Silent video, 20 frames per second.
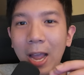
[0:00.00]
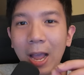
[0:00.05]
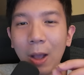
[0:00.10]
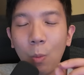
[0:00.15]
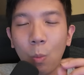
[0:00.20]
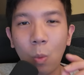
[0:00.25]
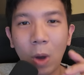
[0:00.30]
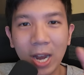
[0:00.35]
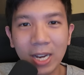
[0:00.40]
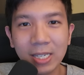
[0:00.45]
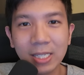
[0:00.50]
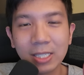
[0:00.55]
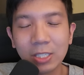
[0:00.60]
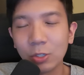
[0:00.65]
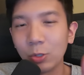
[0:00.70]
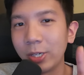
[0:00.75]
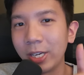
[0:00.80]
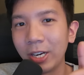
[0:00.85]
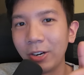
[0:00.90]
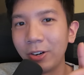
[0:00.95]
once,
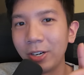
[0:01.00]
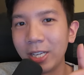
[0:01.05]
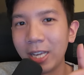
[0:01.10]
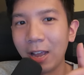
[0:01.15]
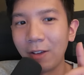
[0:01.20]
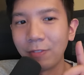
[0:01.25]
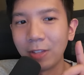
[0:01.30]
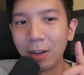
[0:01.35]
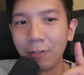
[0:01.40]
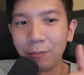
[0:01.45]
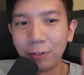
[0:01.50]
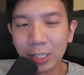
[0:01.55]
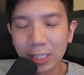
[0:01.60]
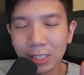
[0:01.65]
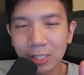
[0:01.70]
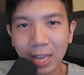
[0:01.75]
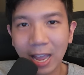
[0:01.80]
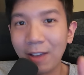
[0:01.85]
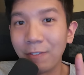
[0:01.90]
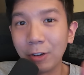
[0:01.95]
so they already have their
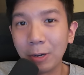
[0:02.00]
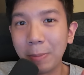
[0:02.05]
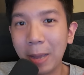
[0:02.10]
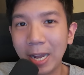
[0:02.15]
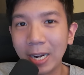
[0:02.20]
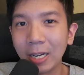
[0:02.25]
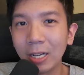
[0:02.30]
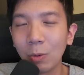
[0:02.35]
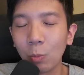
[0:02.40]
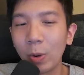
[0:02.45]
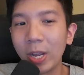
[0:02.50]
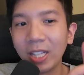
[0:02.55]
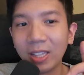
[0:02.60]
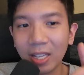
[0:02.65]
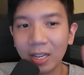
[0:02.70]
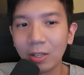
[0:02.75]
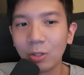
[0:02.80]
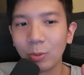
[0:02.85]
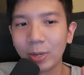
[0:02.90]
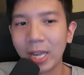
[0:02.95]
first ever banner,
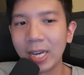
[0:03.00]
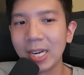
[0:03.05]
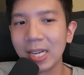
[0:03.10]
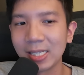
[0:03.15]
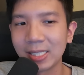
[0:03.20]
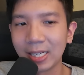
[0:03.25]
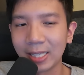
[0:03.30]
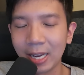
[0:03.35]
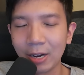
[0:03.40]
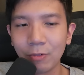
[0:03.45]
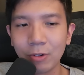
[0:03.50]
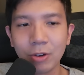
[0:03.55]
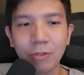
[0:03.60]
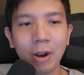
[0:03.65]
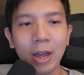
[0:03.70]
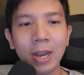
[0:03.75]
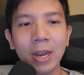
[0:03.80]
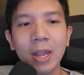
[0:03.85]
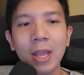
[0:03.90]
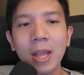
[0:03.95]
waiting to get their second
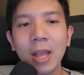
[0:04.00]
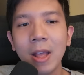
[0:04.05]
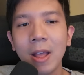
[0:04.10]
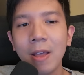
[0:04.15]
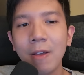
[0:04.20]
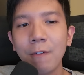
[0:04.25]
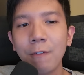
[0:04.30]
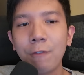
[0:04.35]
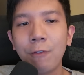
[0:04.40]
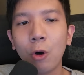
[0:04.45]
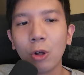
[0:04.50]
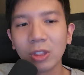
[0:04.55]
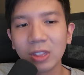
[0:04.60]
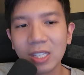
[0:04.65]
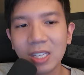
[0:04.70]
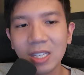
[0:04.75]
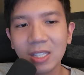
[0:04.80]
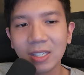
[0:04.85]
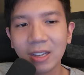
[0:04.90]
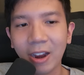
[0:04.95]
rerun.
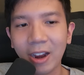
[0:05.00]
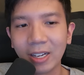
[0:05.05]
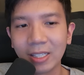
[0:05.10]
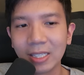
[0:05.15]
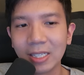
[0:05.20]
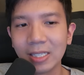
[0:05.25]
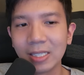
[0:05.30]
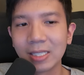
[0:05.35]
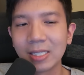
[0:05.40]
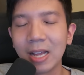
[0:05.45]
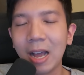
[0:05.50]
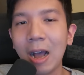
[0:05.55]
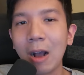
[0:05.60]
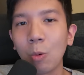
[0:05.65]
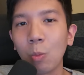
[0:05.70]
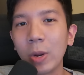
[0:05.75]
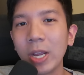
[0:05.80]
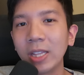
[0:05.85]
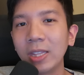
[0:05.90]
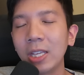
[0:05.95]
14 characters are
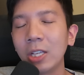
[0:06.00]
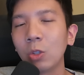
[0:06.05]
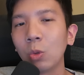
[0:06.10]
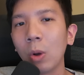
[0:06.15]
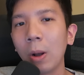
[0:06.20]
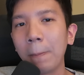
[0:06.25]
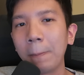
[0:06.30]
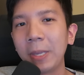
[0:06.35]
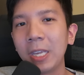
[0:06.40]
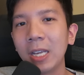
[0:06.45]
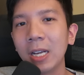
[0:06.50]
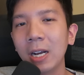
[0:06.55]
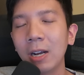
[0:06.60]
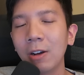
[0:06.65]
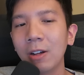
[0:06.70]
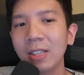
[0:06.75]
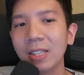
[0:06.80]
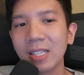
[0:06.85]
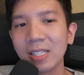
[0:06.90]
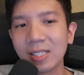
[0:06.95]
waiting to appear
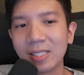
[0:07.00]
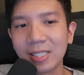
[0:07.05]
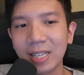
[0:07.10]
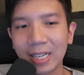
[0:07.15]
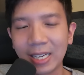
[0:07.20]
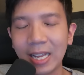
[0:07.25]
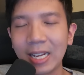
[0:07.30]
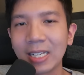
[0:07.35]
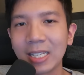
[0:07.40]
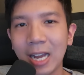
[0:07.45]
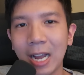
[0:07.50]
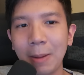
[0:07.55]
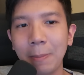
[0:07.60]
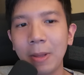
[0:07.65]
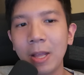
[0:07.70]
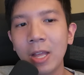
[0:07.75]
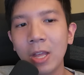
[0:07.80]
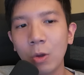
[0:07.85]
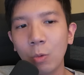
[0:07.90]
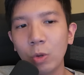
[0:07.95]
the second time,
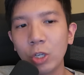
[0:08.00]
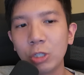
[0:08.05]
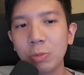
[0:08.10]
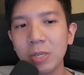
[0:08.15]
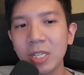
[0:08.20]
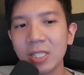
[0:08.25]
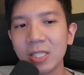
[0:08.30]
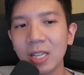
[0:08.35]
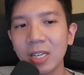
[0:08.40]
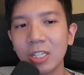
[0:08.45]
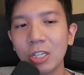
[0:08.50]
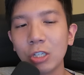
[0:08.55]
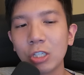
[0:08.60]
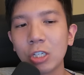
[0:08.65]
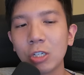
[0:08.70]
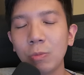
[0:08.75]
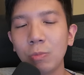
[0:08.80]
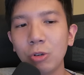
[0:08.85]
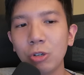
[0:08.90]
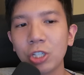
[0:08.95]
which means the
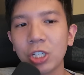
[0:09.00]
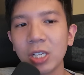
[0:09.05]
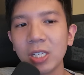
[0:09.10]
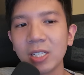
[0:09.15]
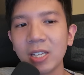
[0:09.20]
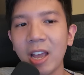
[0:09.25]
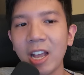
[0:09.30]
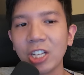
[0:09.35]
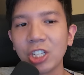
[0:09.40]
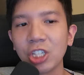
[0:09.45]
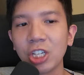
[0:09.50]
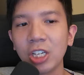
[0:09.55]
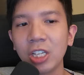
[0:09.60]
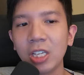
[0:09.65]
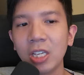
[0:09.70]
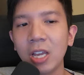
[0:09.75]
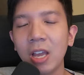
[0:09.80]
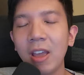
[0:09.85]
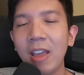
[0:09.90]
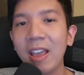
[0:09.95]
distribution is
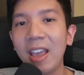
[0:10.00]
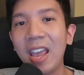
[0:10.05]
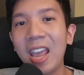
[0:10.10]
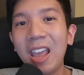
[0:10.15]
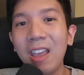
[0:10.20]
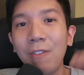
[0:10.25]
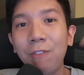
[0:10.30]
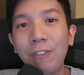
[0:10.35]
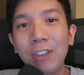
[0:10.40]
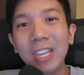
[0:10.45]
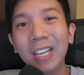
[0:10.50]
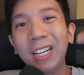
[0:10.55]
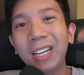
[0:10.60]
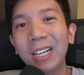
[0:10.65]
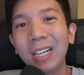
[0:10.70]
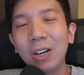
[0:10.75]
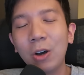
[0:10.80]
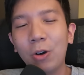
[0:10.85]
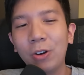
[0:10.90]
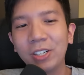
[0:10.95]
actually
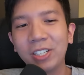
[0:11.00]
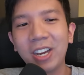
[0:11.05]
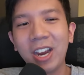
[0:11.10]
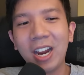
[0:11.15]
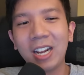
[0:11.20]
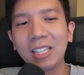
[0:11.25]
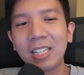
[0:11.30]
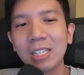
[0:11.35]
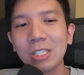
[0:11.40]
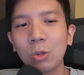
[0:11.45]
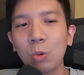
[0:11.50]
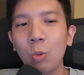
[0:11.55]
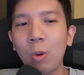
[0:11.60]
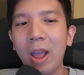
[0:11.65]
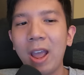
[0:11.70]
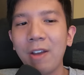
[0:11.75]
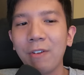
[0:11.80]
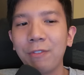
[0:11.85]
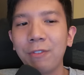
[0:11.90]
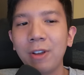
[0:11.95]
heavier on characters who
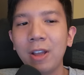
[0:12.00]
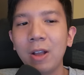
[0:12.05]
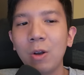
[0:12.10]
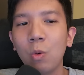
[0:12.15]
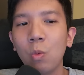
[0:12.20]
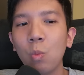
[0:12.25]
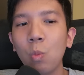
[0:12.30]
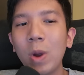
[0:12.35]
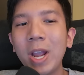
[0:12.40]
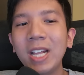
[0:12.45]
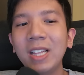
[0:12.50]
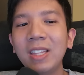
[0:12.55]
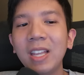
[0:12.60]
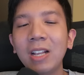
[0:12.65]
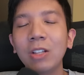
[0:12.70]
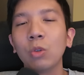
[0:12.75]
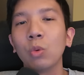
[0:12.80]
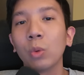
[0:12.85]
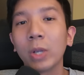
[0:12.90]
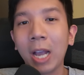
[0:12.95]
have
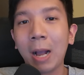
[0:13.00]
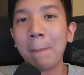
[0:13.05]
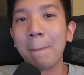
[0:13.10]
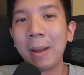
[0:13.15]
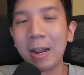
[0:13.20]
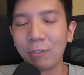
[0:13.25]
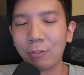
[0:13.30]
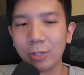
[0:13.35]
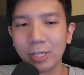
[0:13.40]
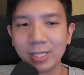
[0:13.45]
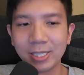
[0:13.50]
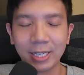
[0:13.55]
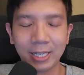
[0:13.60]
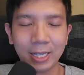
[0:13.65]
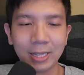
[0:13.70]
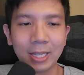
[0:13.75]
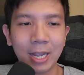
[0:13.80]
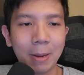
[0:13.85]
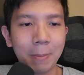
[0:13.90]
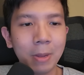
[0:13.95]
waiting to come back for the
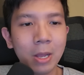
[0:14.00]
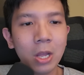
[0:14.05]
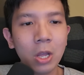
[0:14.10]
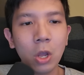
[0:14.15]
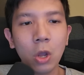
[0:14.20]
second time.